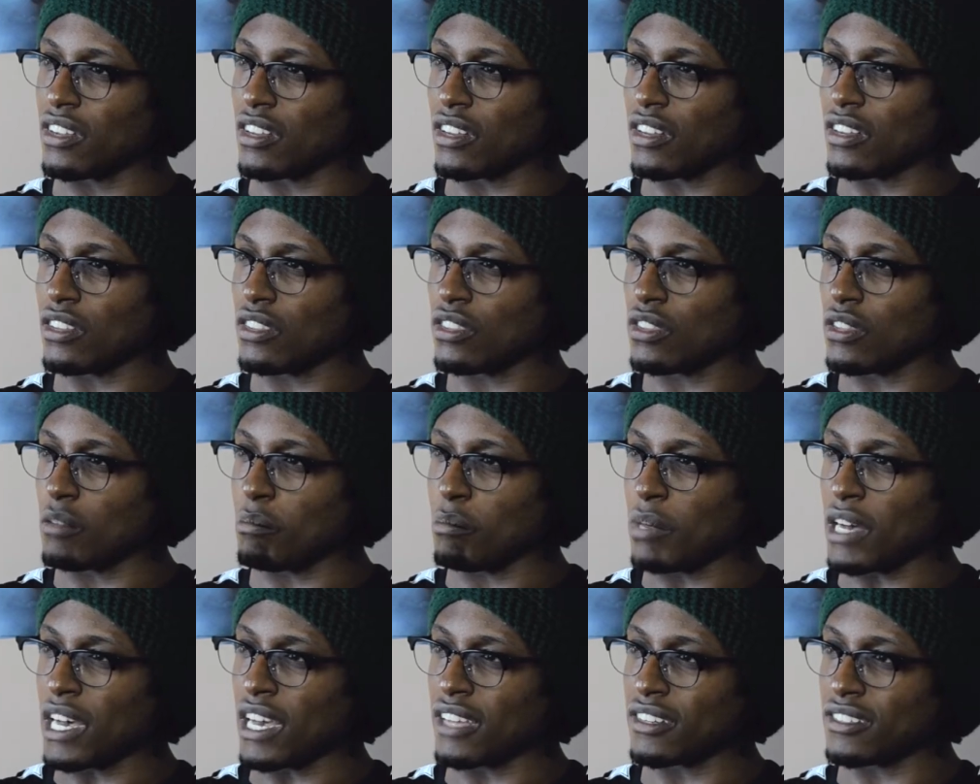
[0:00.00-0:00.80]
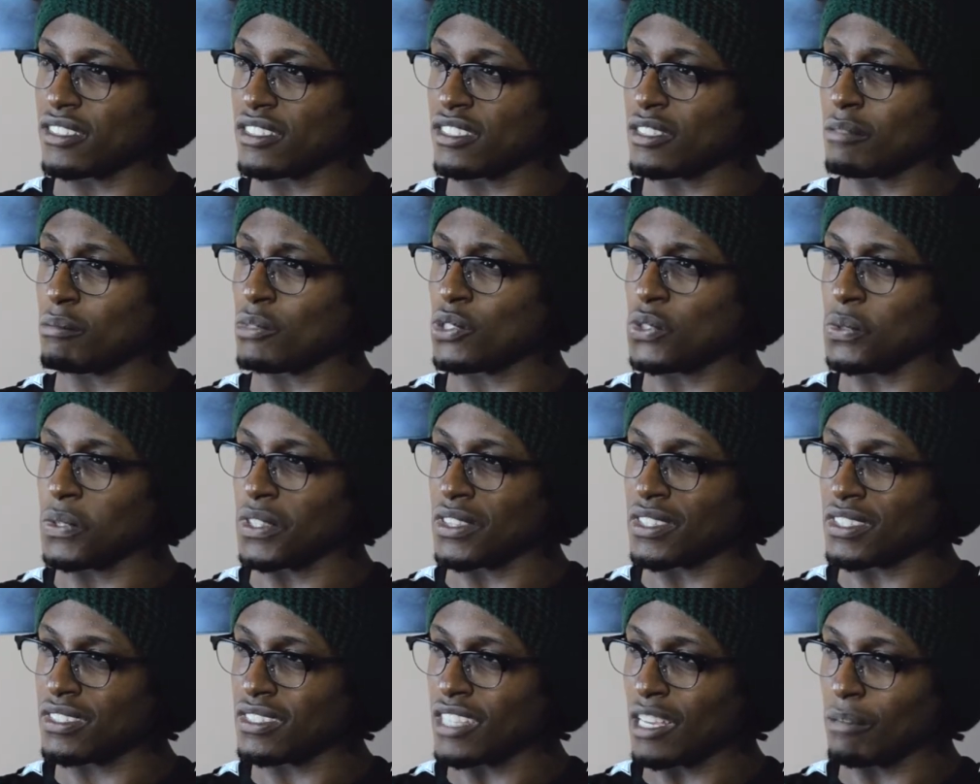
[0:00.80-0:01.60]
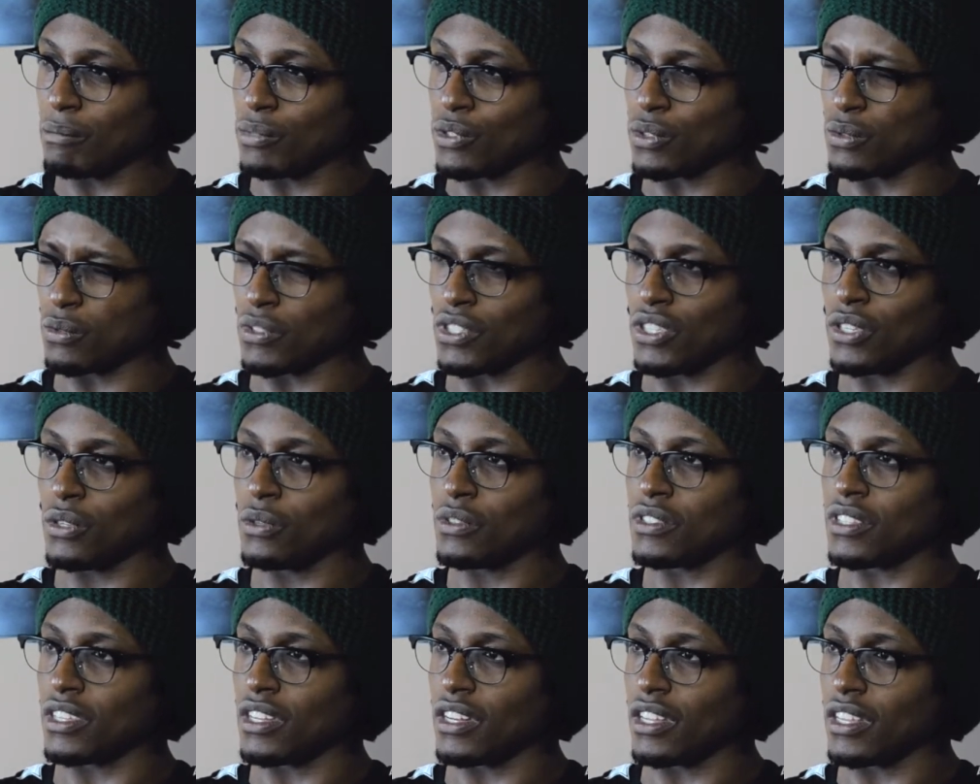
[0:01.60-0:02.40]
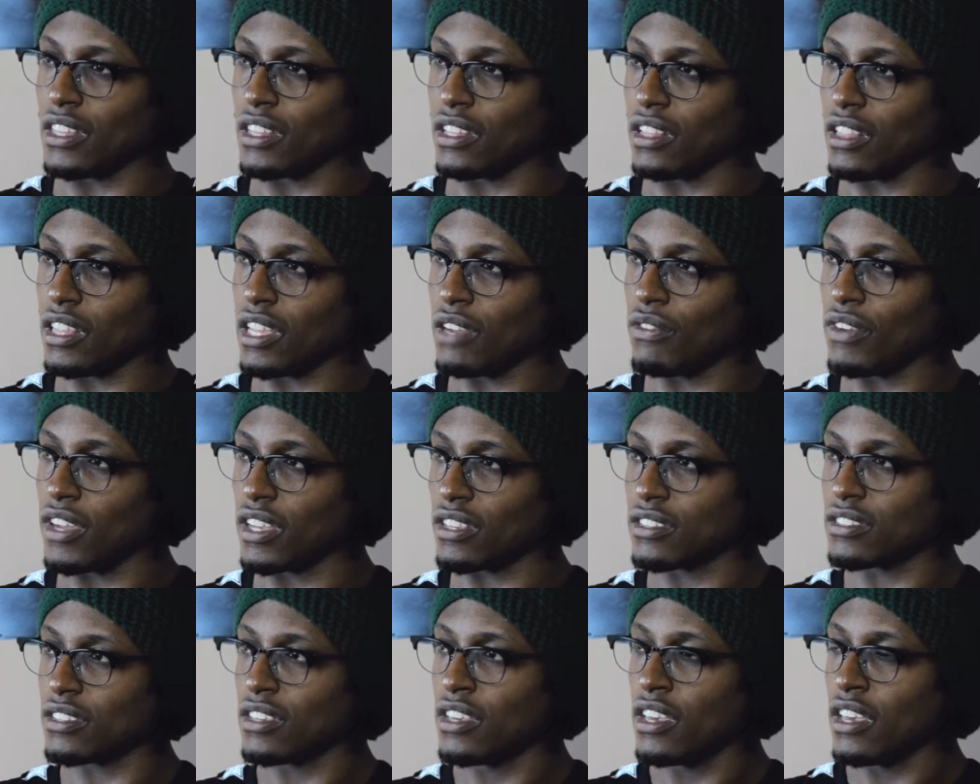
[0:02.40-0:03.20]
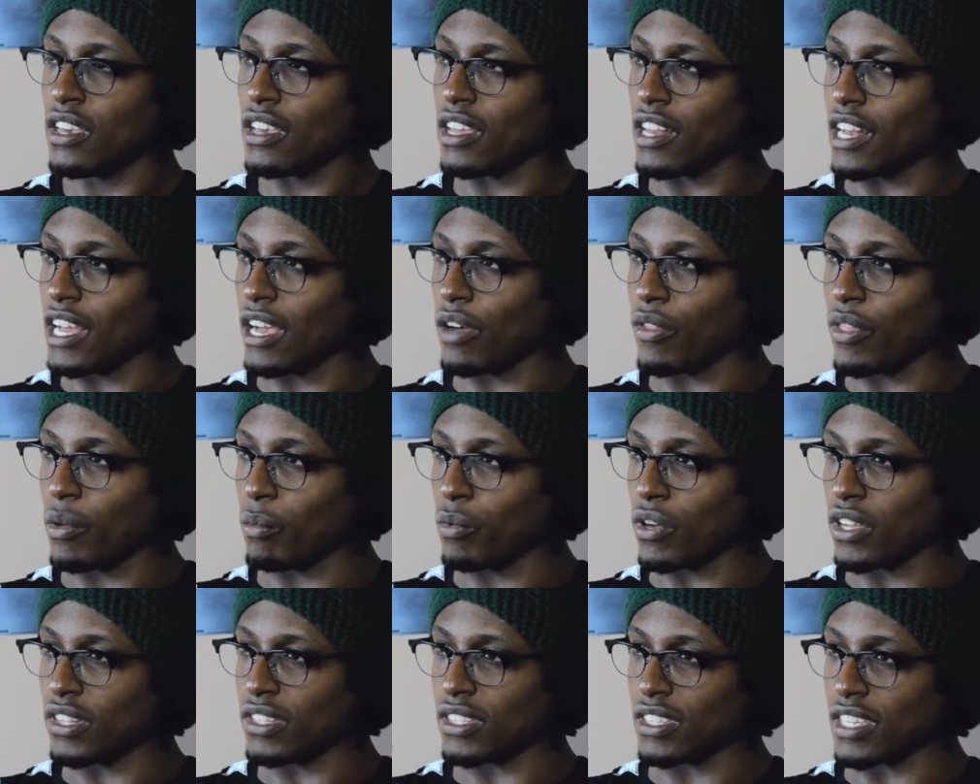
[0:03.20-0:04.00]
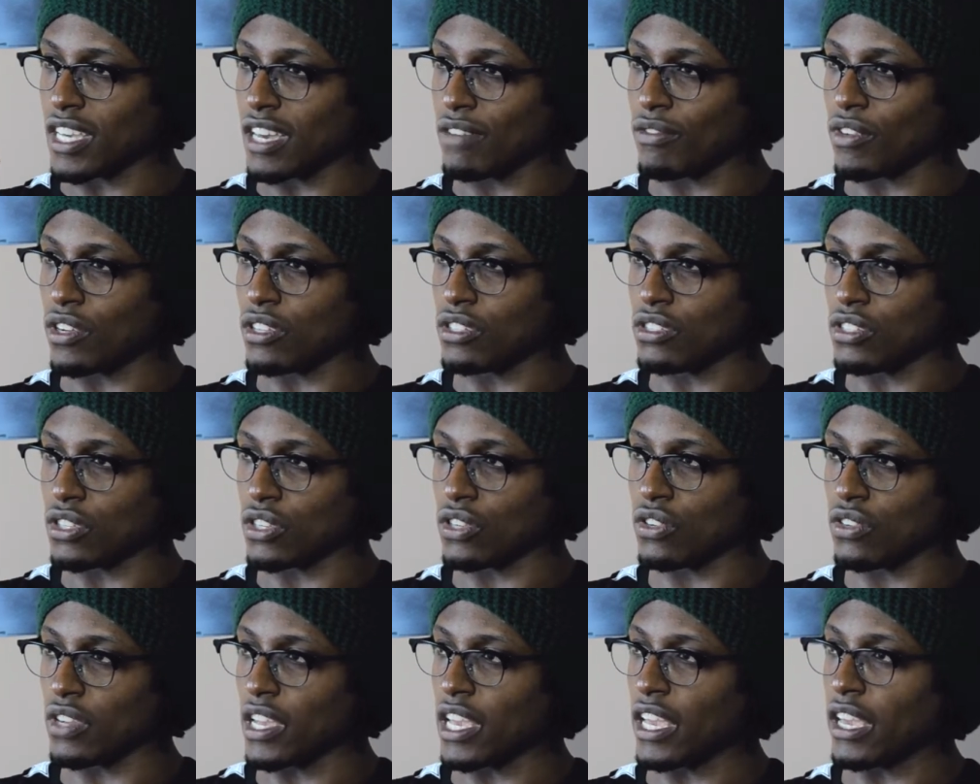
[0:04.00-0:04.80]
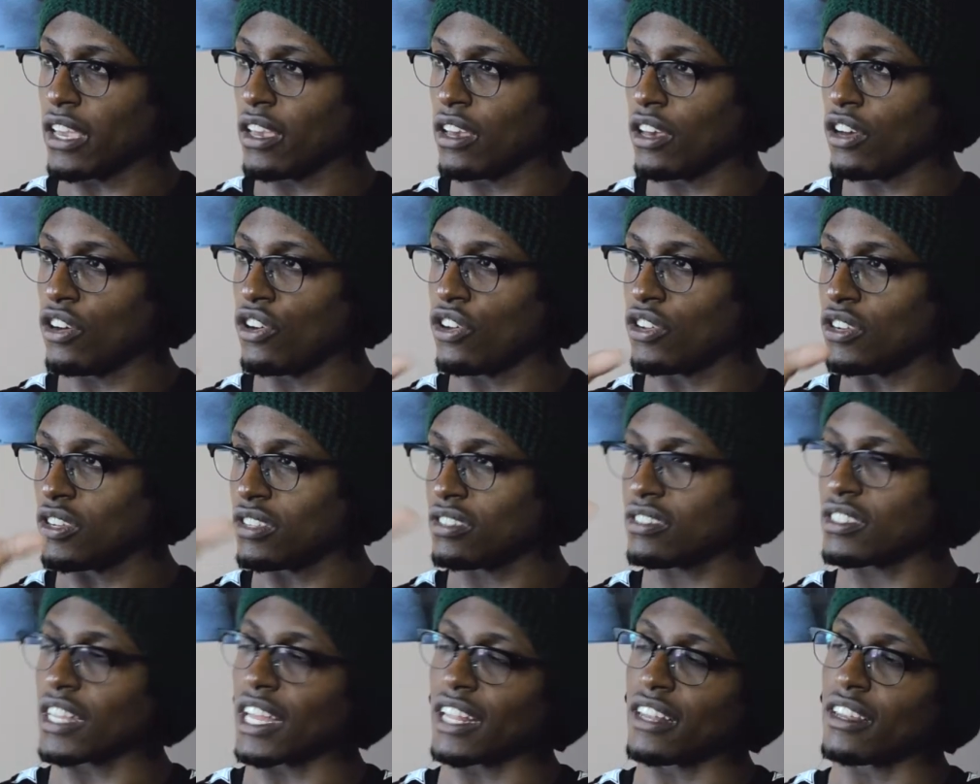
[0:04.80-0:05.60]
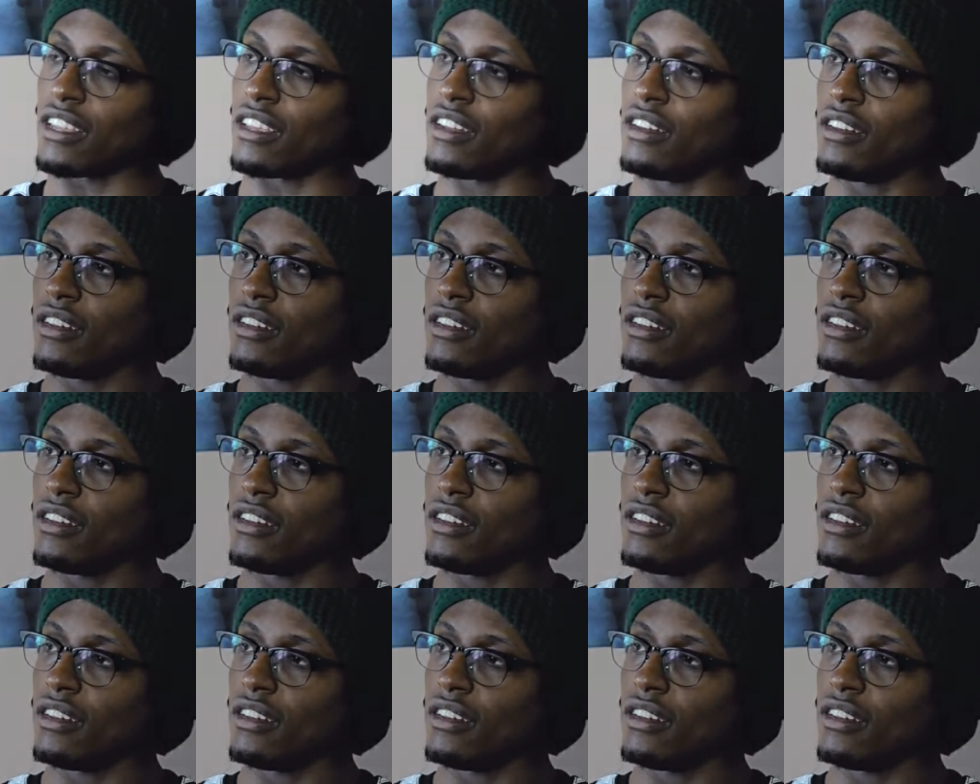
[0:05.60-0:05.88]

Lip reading: on the partnership between the samples we're using and the lyrics and how they work together to create understanding.